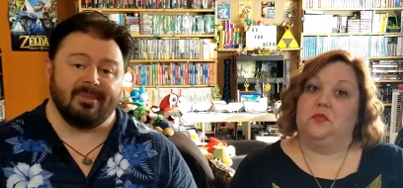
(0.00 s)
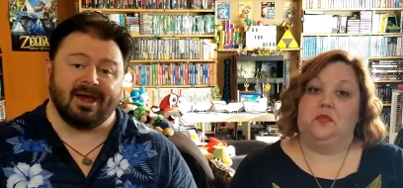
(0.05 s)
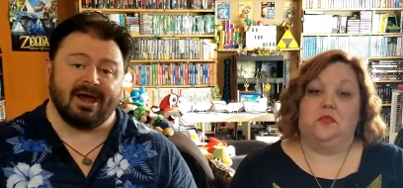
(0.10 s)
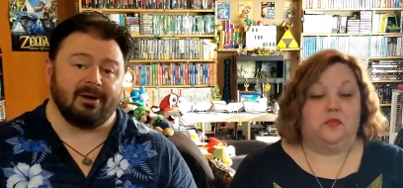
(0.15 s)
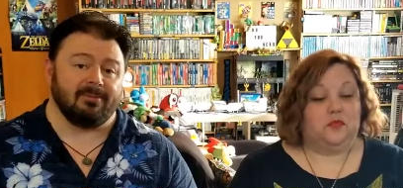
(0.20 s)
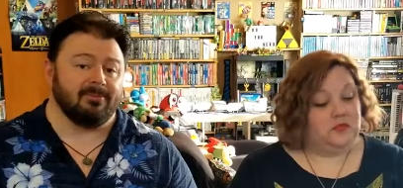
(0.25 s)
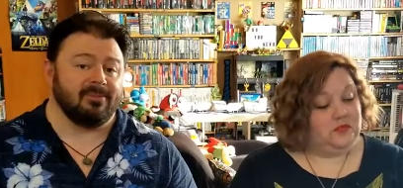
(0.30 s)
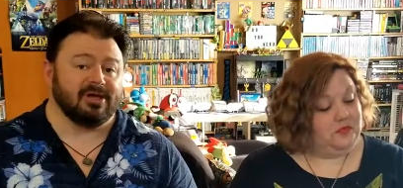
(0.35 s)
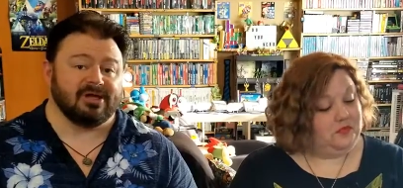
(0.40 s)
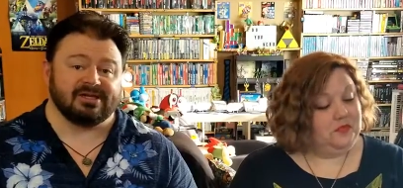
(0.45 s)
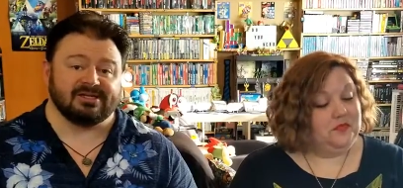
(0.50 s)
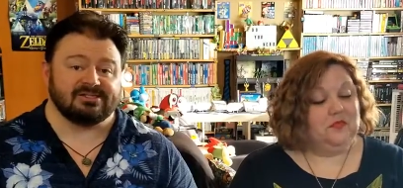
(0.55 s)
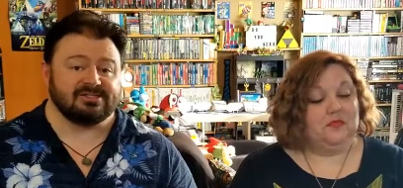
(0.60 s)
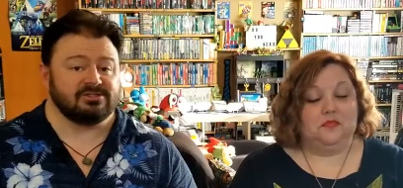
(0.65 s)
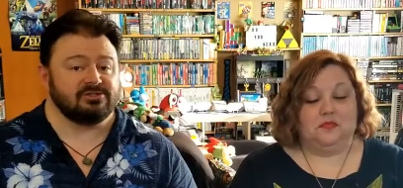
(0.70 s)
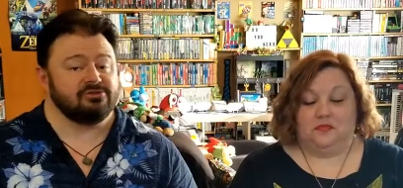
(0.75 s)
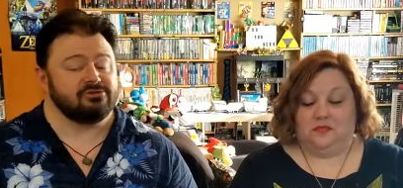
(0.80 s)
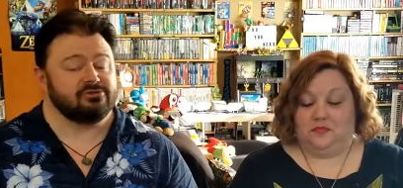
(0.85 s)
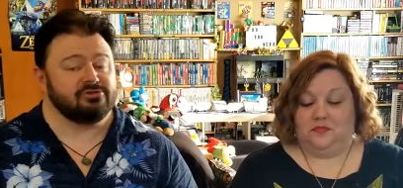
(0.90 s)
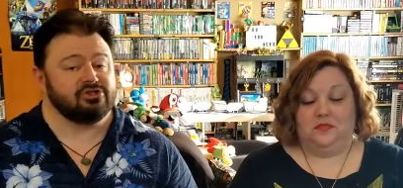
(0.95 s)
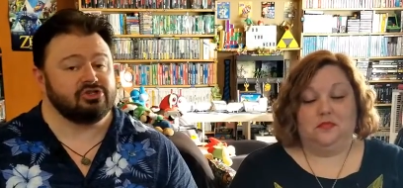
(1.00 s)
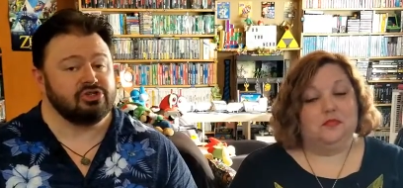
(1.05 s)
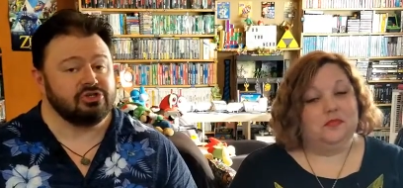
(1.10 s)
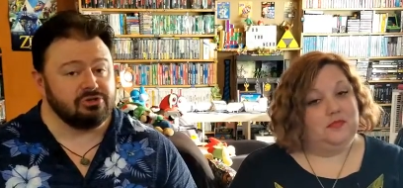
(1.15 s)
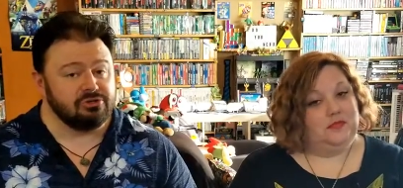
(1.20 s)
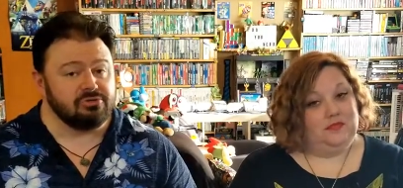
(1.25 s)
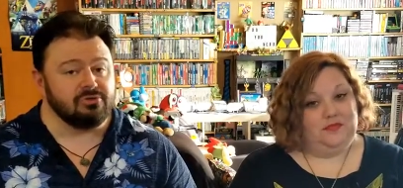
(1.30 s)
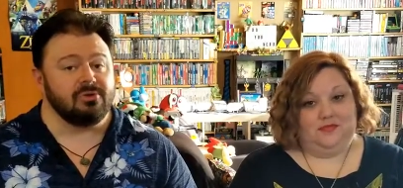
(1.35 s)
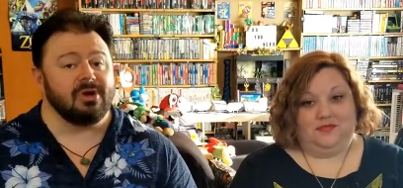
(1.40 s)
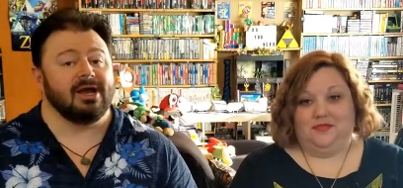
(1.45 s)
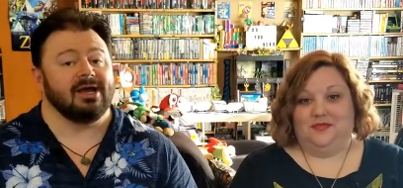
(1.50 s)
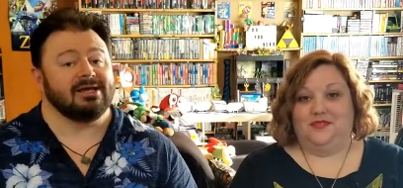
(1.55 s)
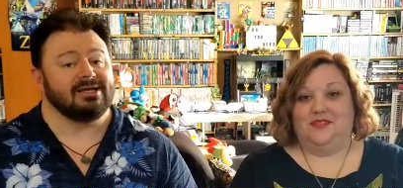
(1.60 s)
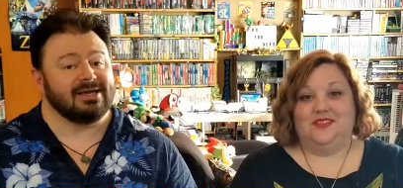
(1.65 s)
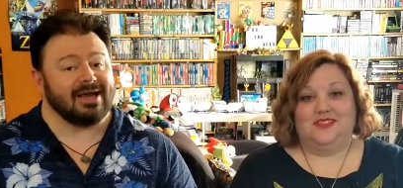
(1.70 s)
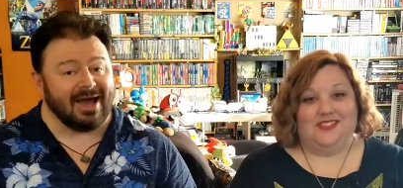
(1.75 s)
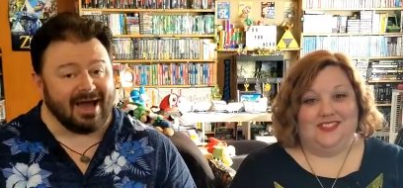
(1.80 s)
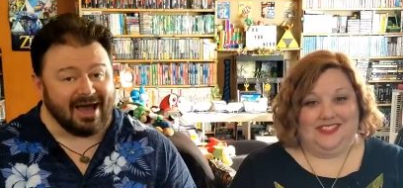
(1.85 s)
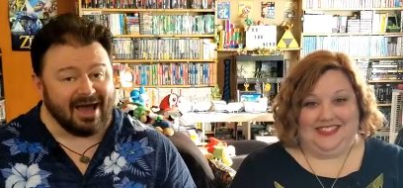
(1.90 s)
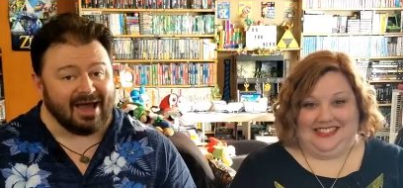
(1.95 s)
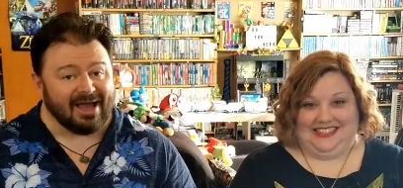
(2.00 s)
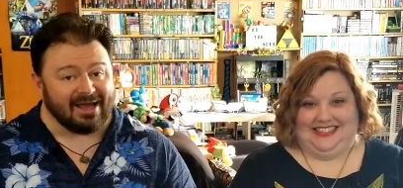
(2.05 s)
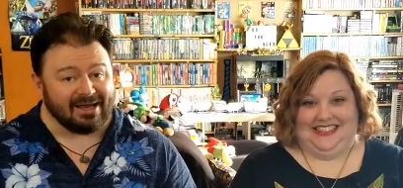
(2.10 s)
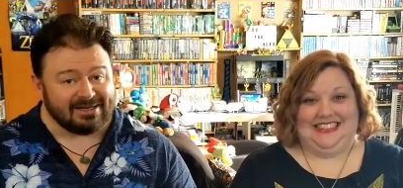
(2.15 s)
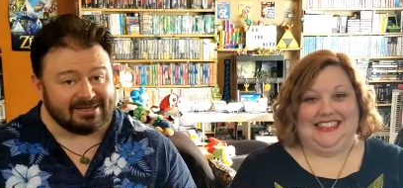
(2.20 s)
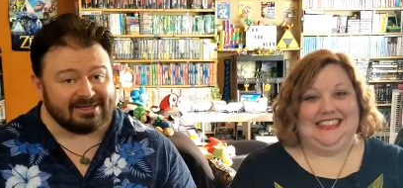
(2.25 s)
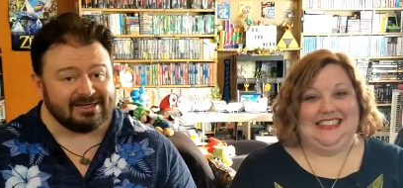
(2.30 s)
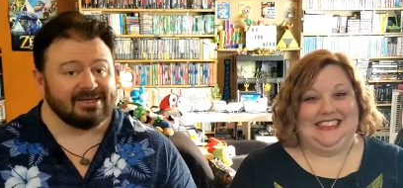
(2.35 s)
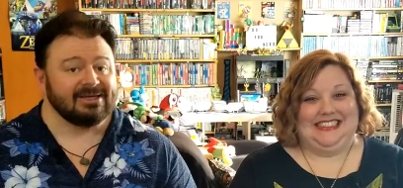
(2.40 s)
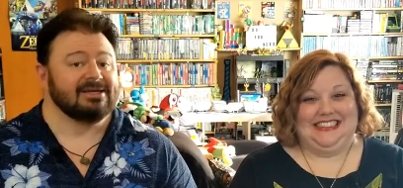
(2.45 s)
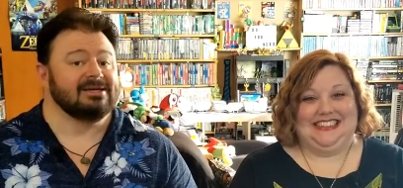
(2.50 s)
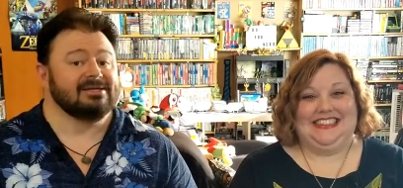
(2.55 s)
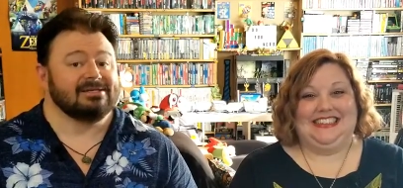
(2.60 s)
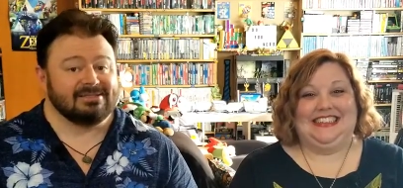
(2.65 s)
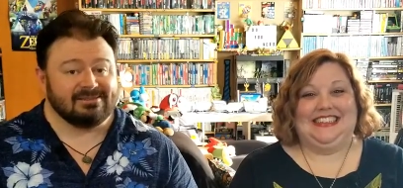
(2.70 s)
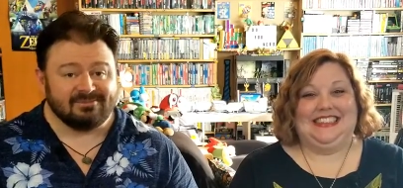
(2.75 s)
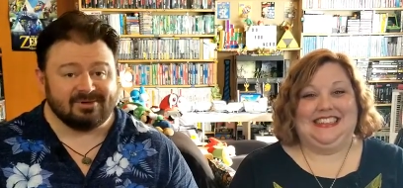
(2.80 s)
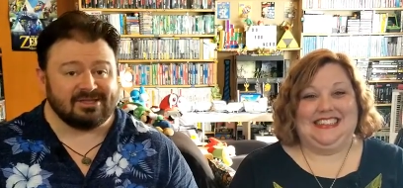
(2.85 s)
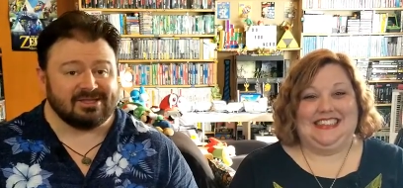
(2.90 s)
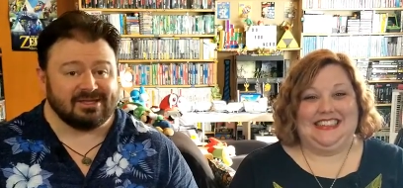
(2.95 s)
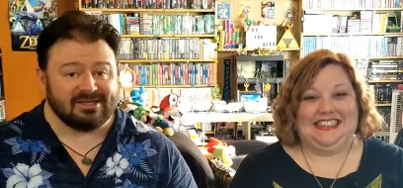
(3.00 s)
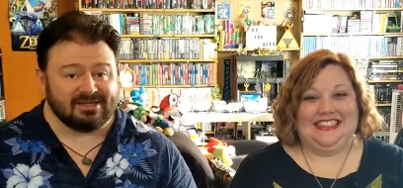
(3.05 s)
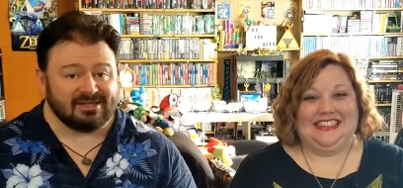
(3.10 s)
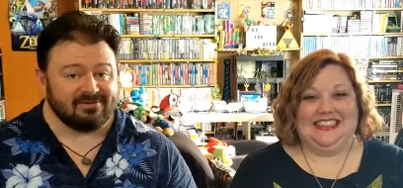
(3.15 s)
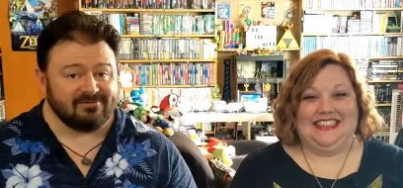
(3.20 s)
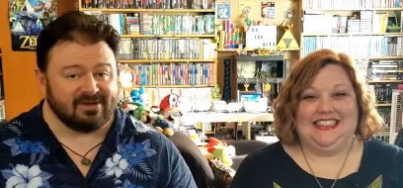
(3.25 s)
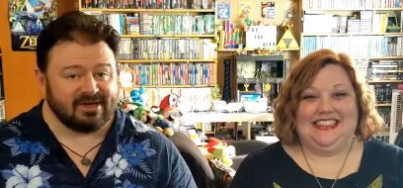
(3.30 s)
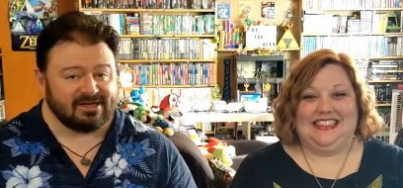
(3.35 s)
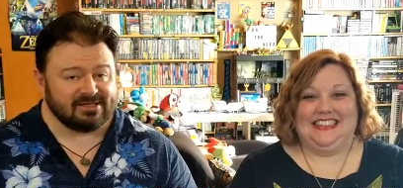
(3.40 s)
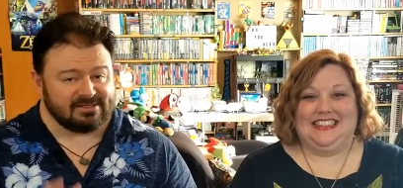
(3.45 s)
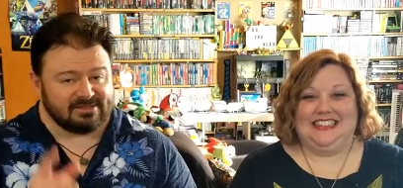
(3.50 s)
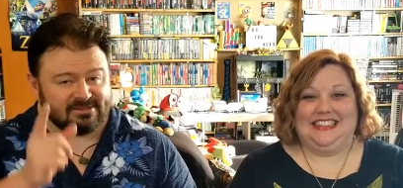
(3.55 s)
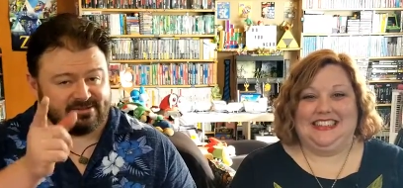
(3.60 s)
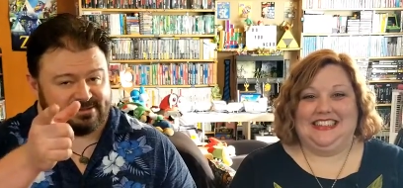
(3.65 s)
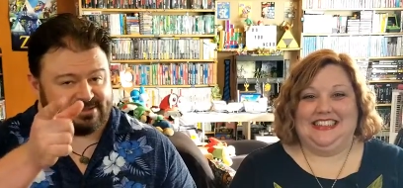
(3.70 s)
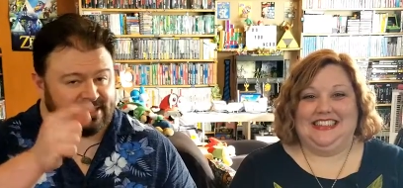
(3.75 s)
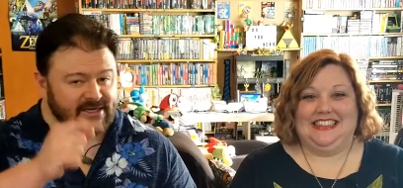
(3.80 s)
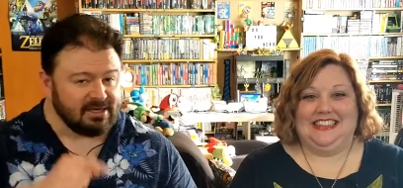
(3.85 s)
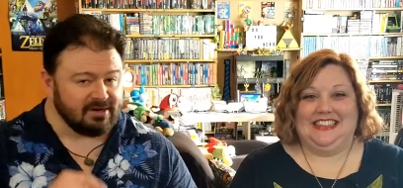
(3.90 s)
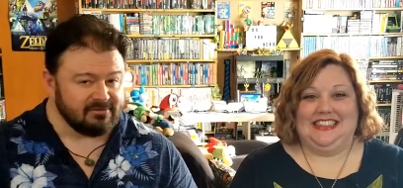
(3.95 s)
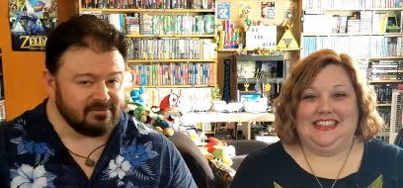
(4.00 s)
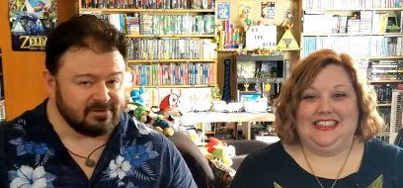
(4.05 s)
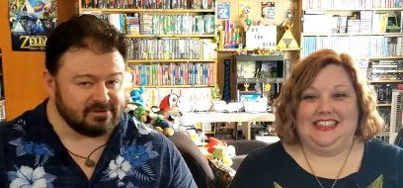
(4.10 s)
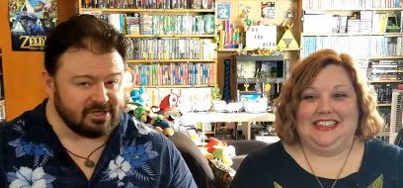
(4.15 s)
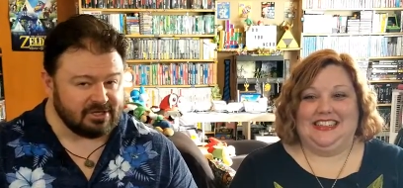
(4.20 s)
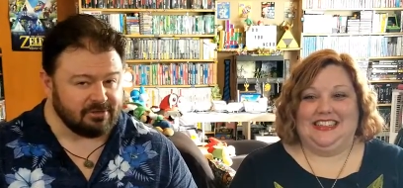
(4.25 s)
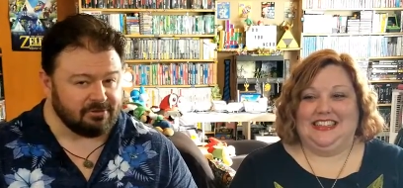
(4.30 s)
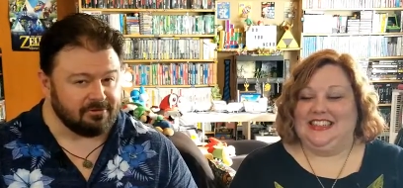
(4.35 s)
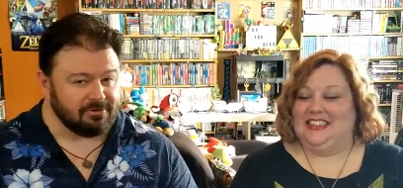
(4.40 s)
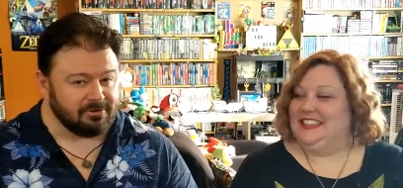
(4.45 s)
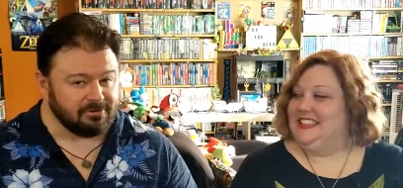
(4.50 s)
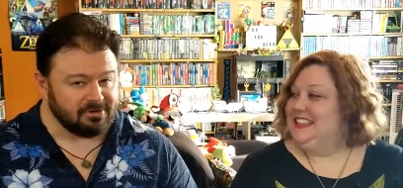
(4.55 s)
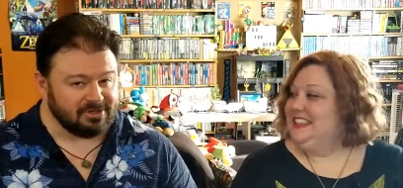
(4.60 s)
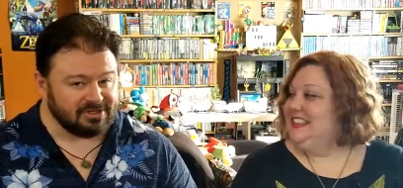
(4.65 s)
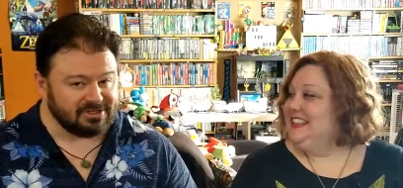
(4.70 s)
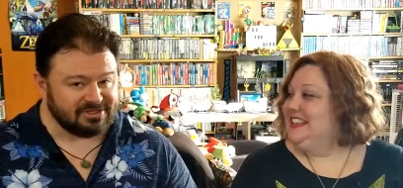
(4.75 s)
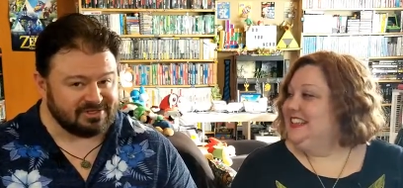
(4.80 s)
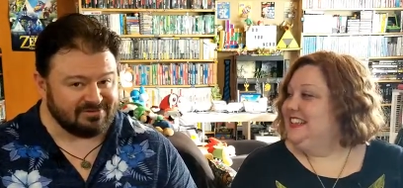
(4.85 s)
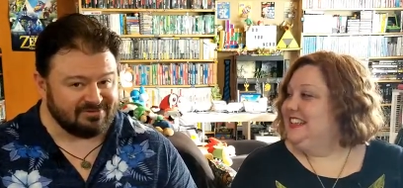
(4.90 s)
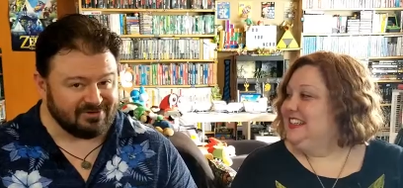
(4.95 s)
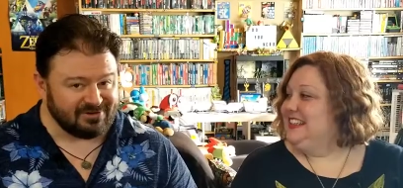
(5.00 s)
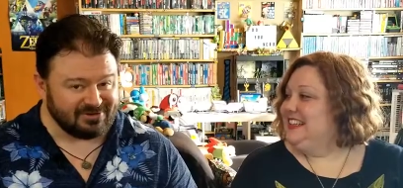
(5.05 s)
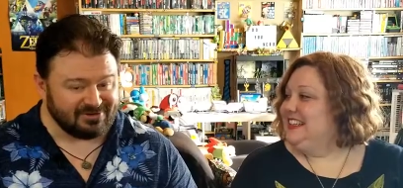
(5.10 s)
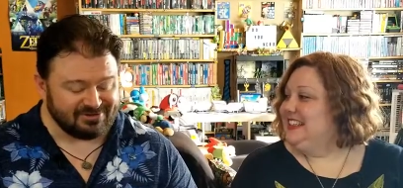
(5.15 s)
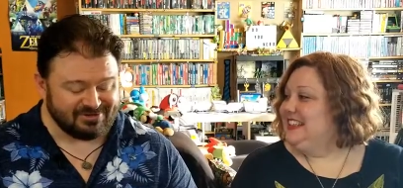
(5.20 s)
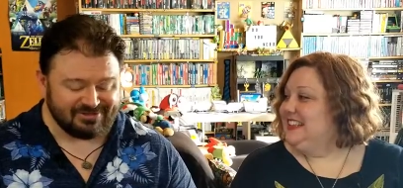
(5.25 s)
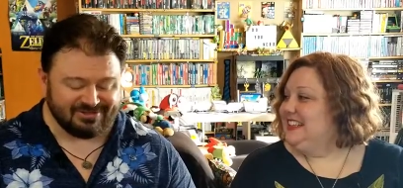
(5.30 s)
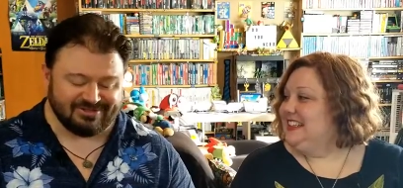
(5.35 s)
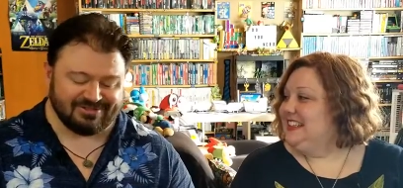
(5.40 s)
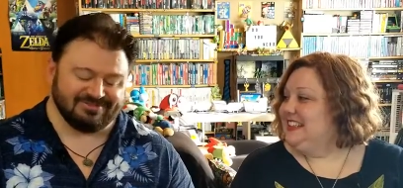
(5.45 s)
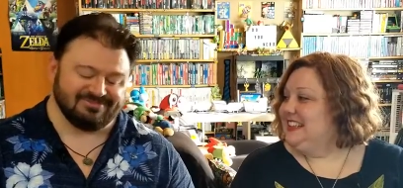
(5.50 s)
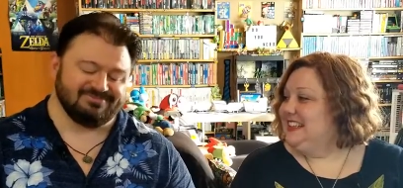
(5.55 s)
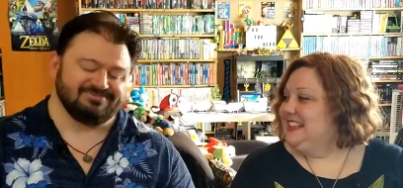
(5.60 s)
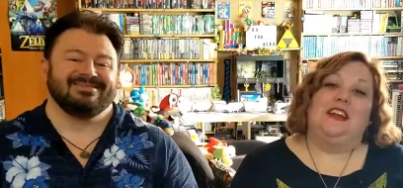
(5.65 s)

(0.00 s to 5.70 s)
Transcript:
Speaker 1: out because you're too kind to be thinking of us. You take care of those other nerdlings first.